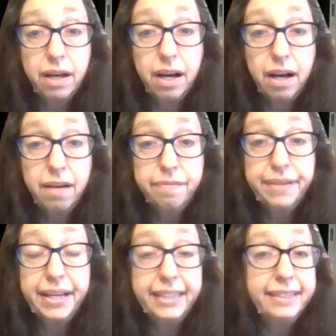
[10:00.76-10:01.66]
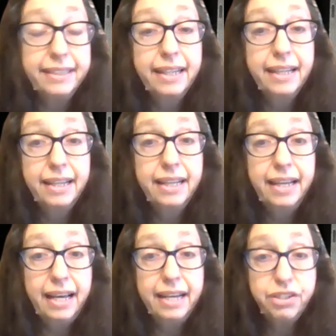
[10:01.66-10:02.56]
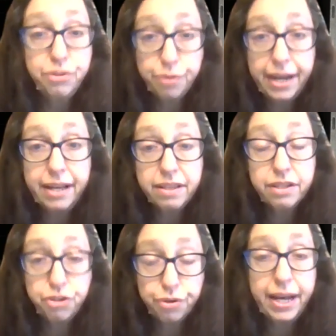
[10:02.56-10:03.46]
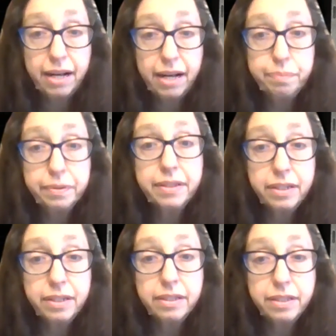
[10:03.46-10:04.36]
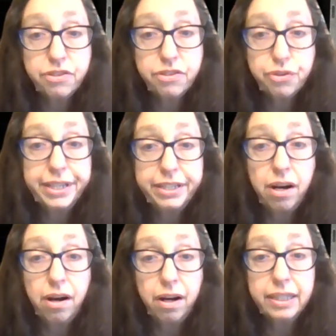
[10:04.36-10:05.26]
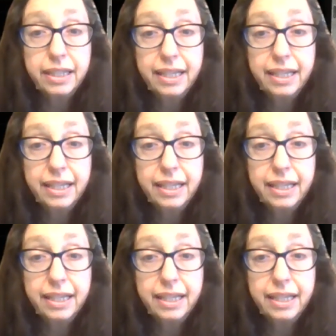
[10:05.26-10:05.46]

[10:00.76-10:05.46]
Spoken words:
off, and the tramp, the stray dog,